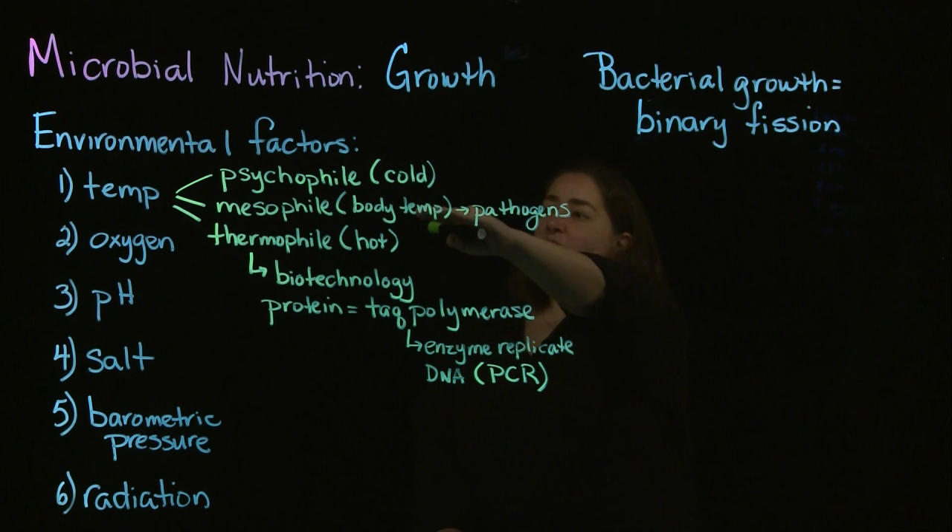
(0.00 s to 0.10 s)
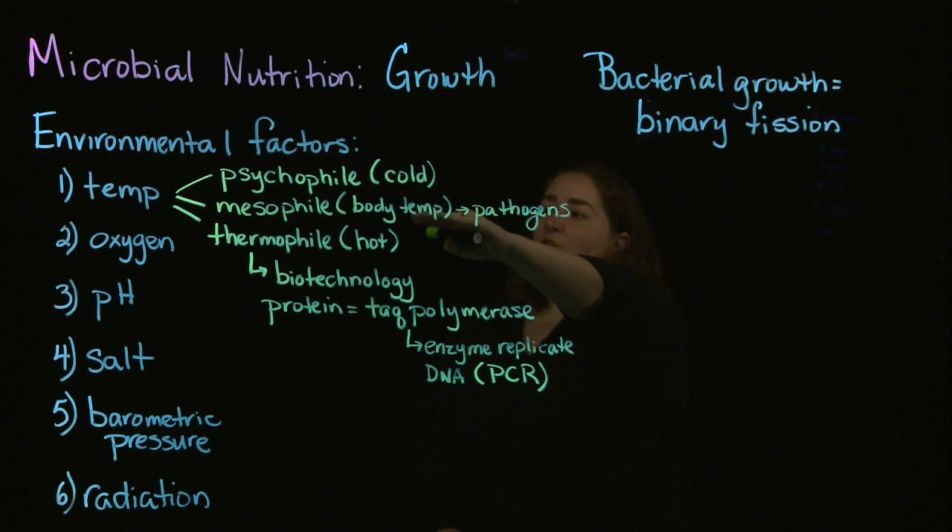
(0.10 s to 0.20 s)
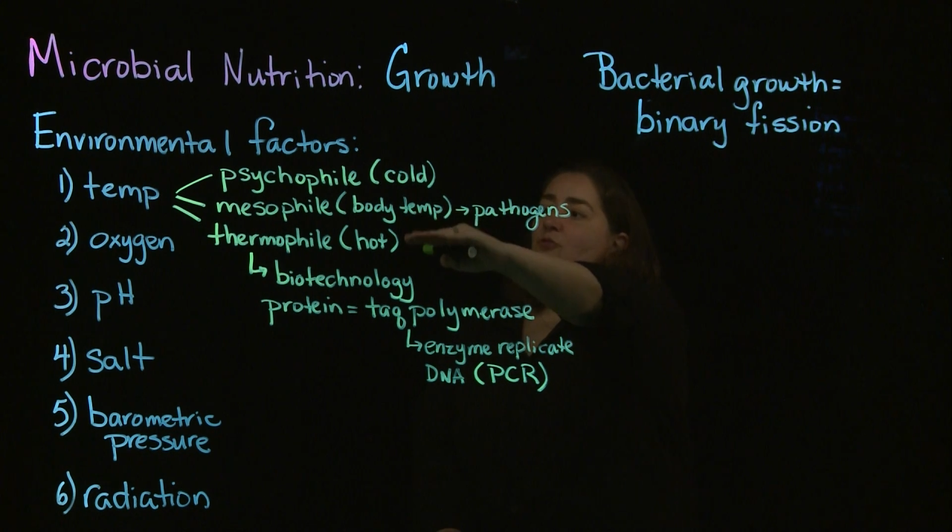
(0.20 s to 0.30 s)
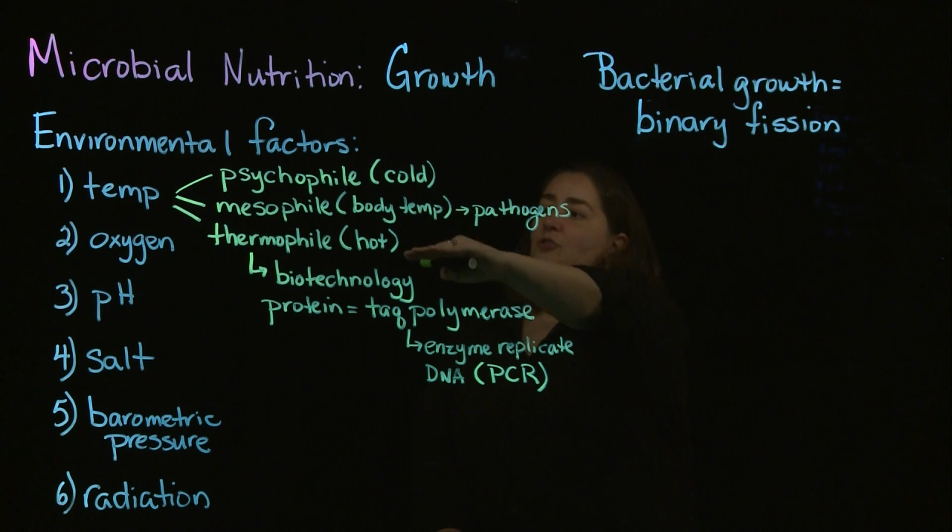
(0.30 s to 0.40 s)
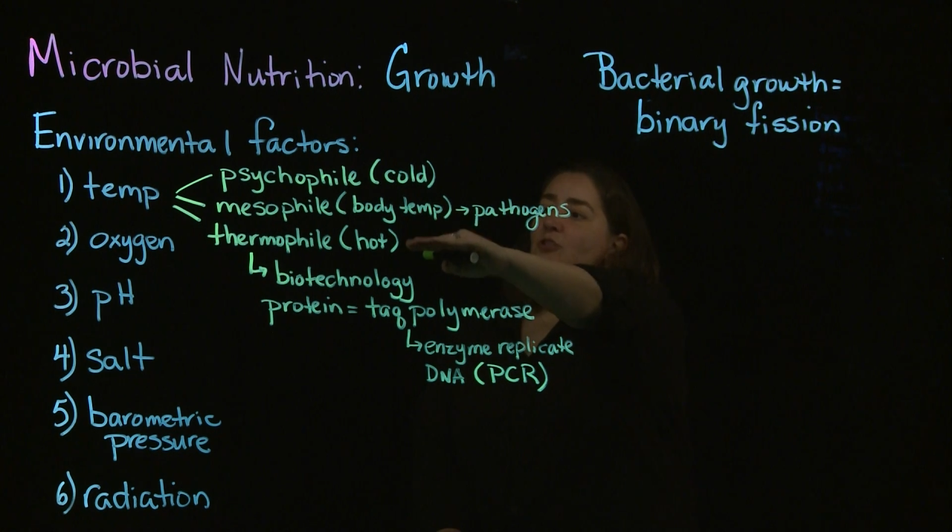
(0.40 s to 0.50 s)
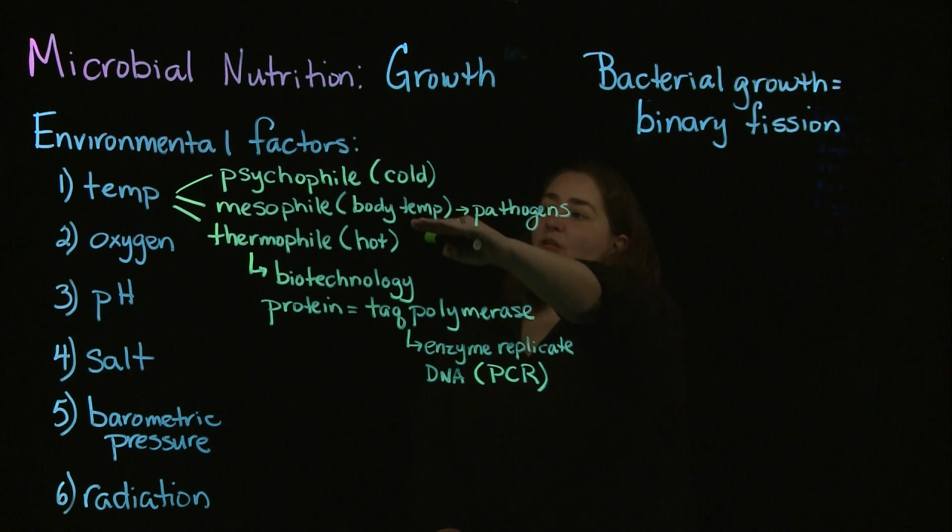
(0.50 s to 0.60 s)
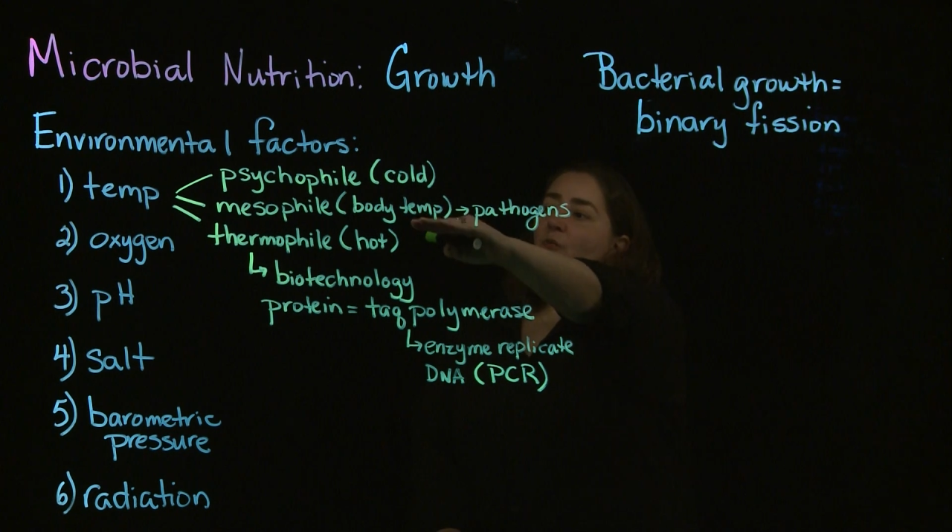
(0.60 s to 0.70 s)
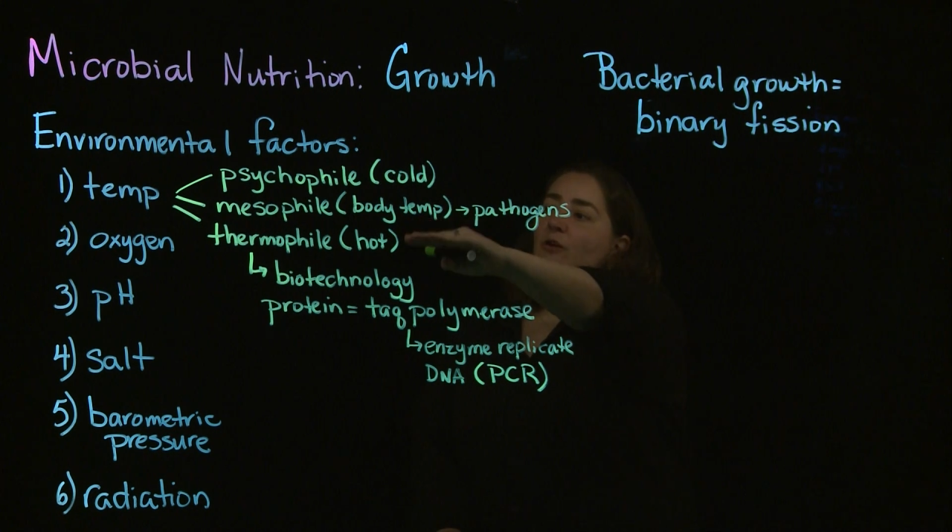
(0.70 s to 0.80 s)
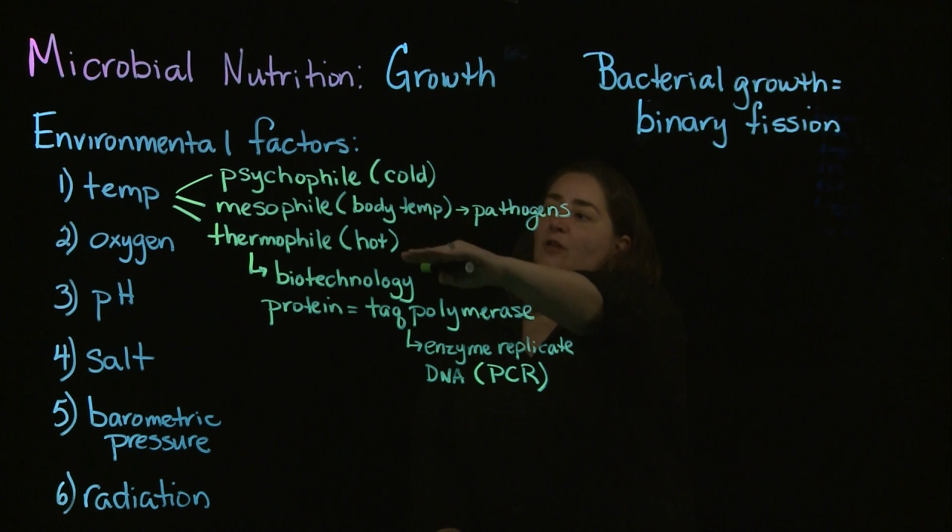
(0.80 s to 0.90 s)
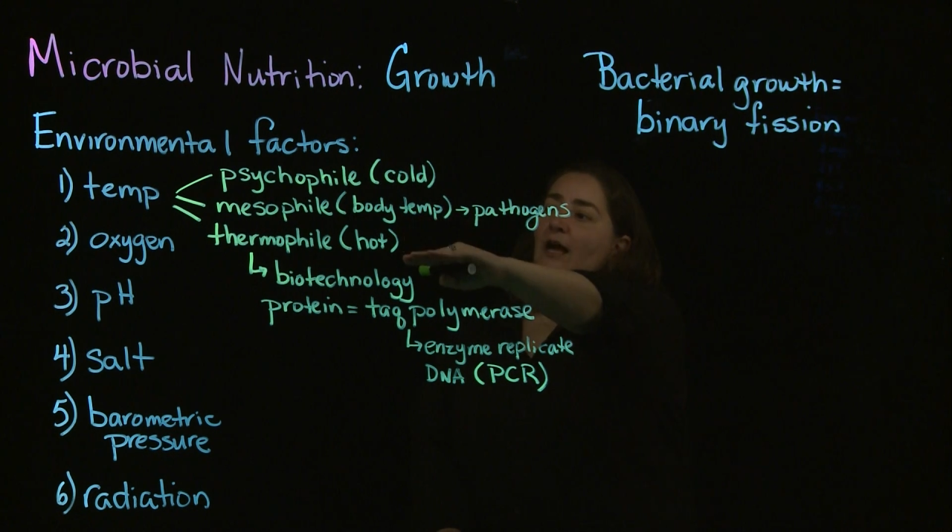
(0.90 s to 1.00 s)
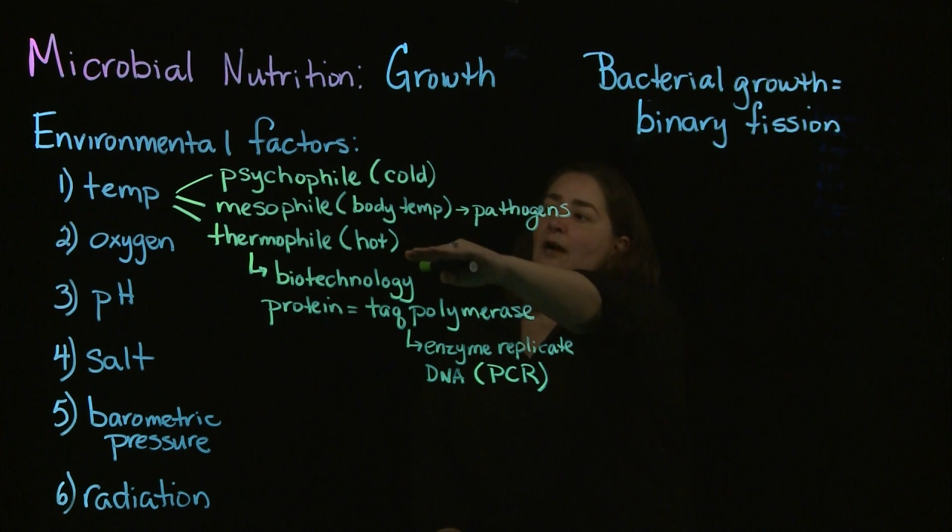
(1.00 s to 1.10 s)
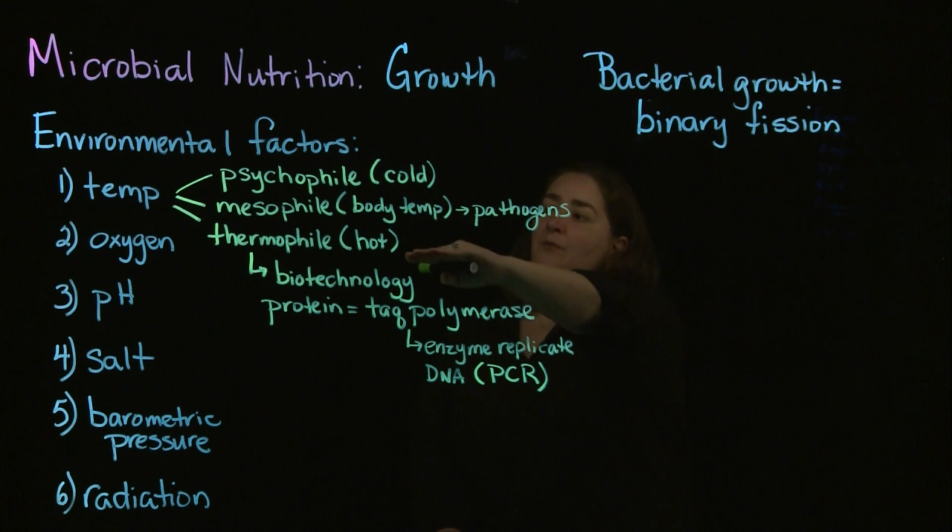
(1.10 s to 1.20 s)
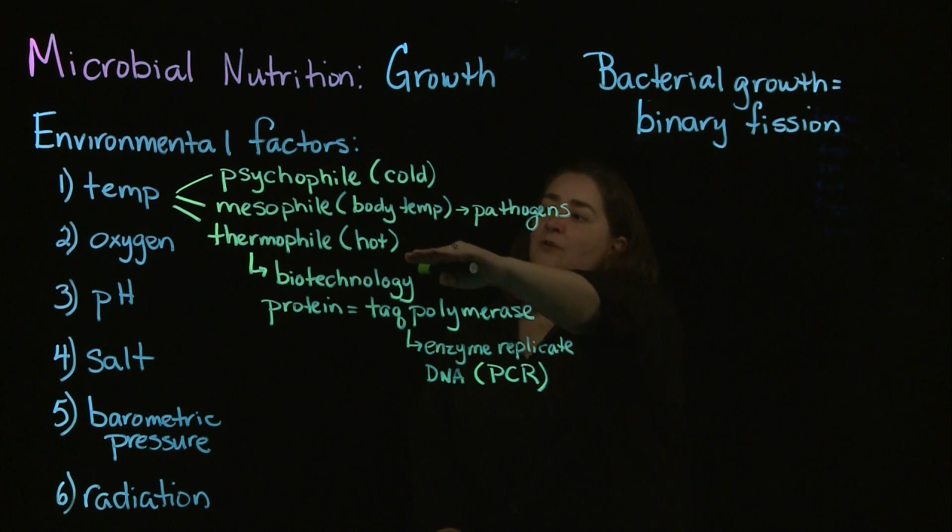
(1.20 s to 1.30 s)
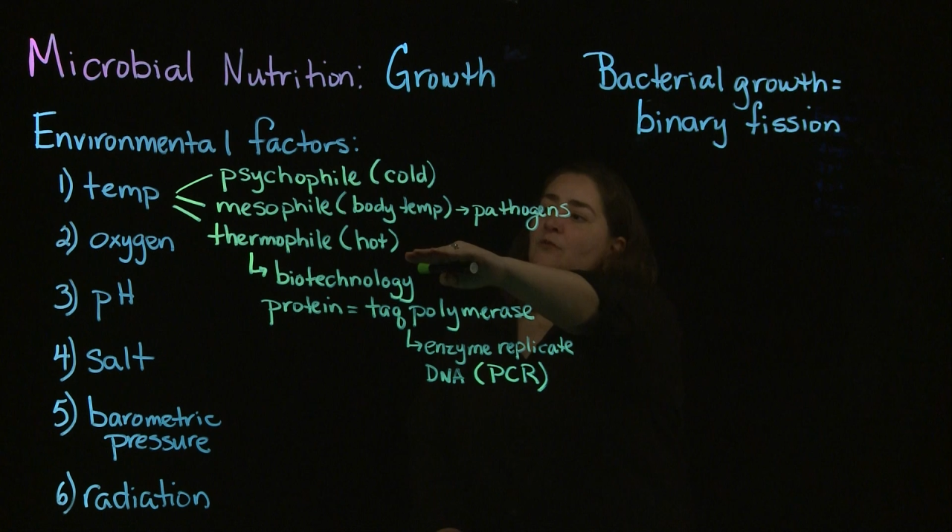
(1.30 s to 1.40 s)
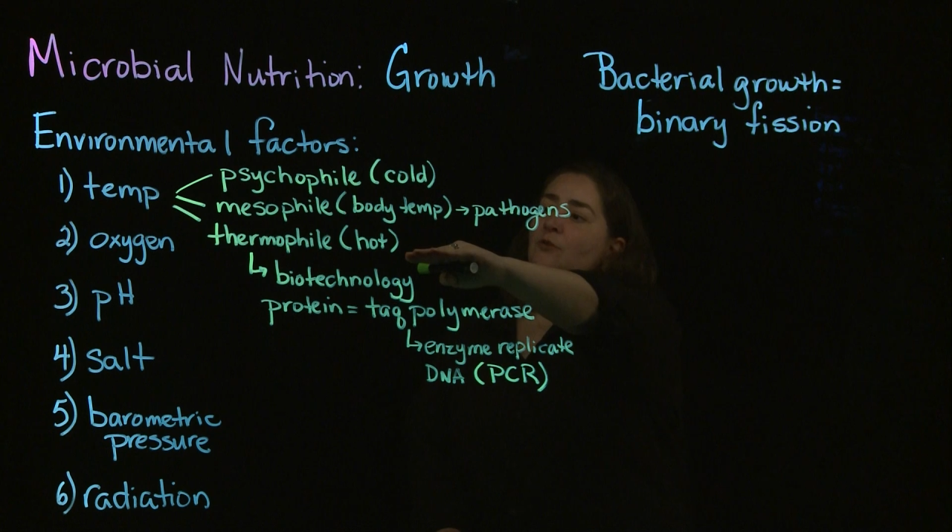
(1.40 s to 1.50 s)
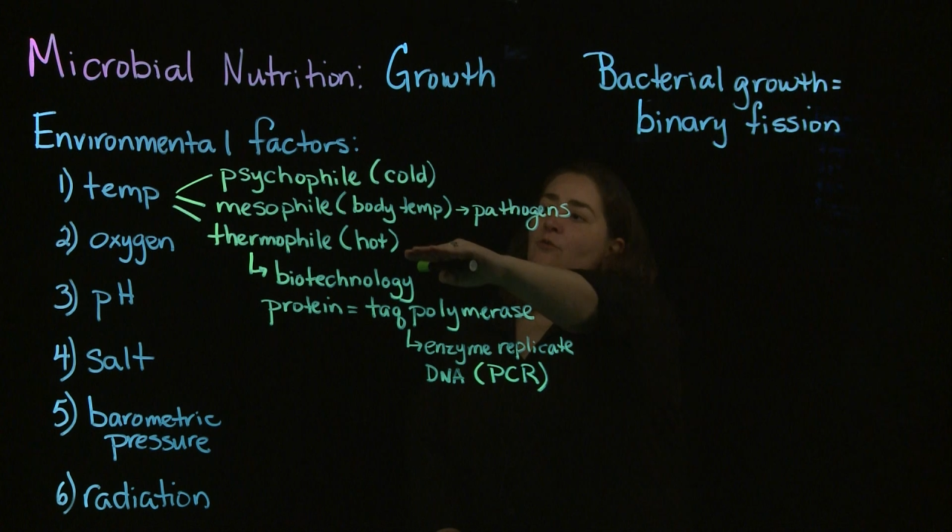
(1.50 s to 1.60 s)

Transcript: usually what will happen if you